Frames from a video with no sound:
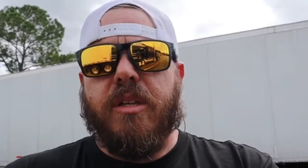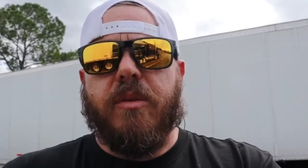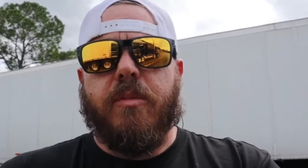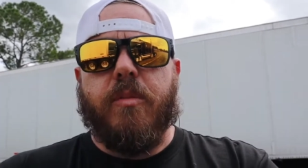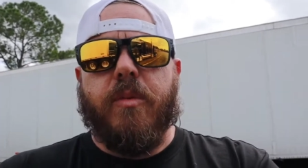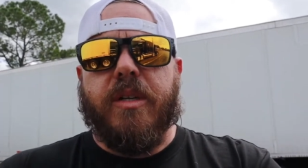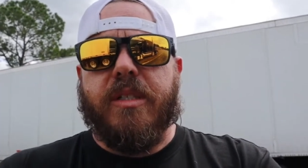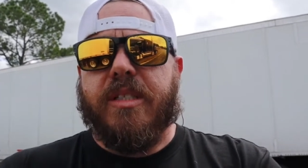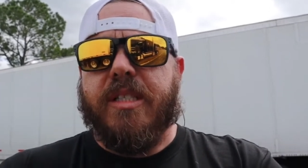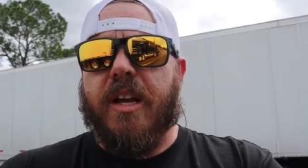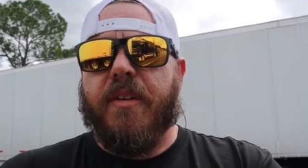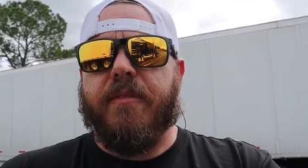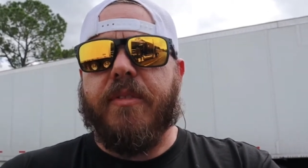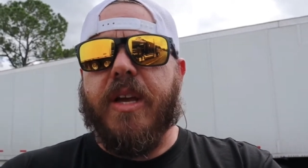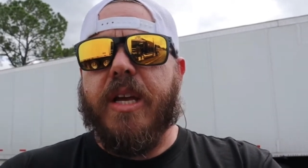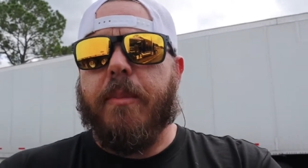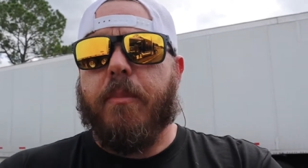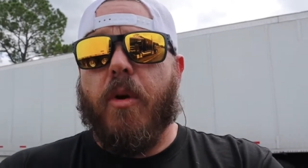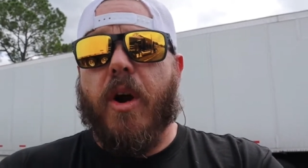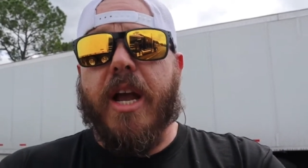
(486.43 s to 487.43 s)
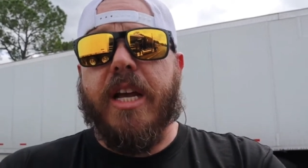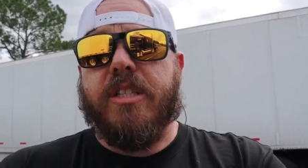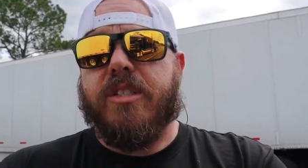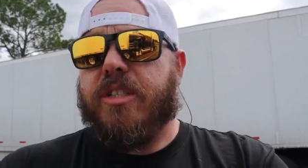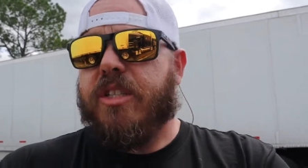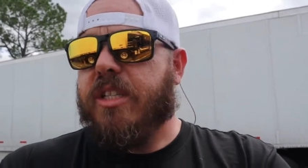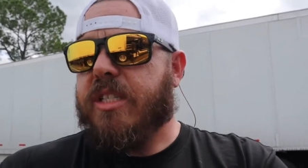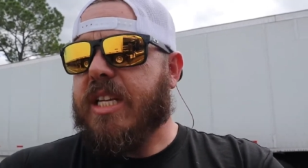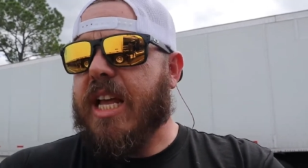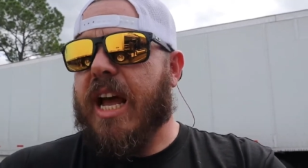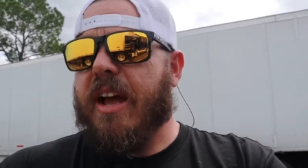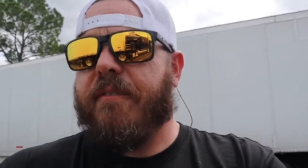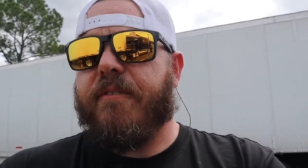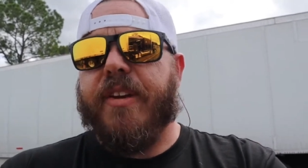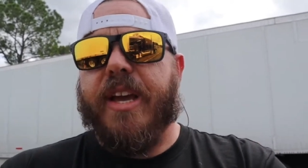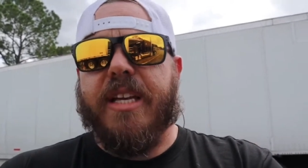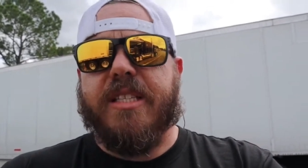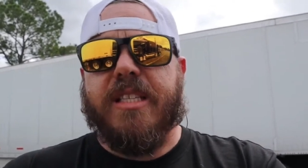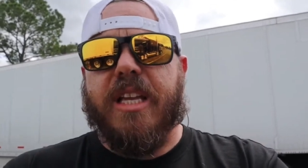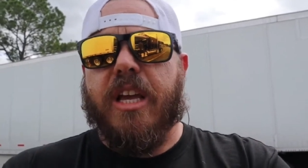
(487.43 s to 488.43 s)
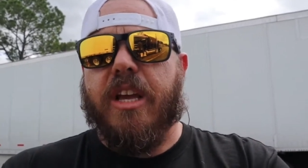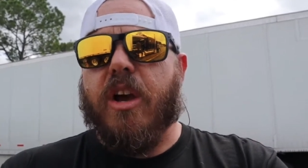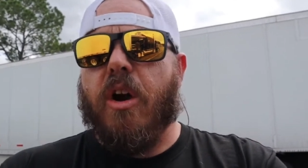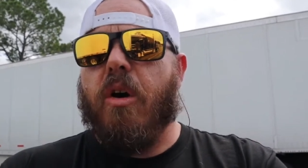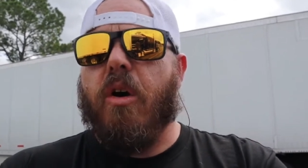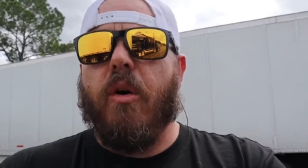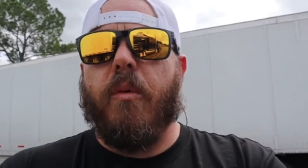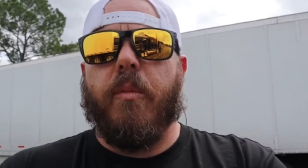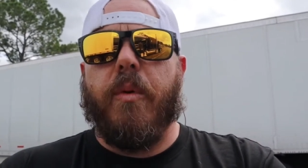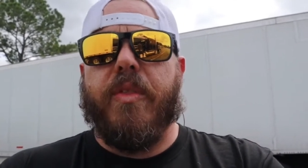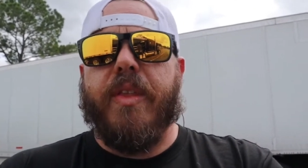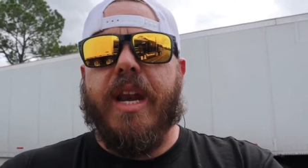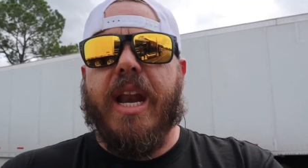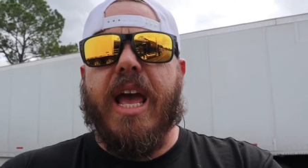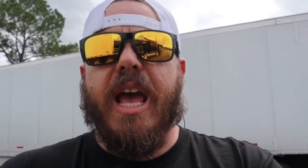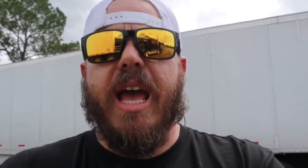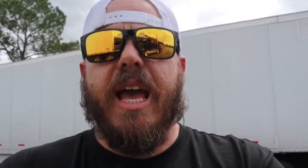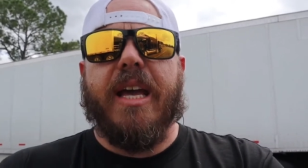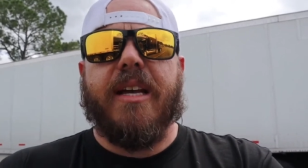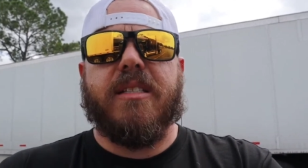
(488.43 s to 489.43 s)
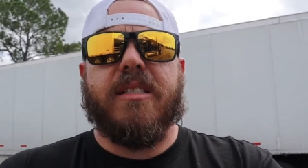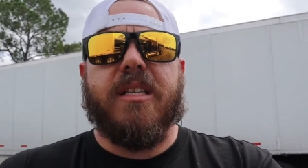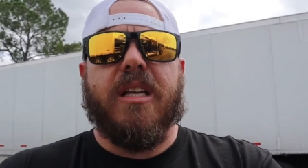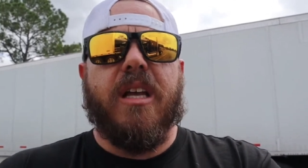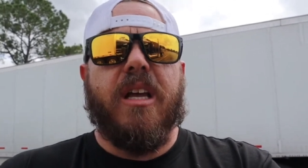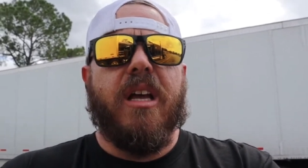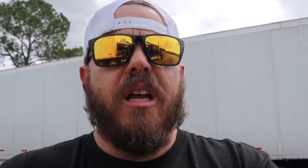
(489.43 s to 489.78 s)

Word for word: when stuff get breaks, you just got to fix it and go on with the next.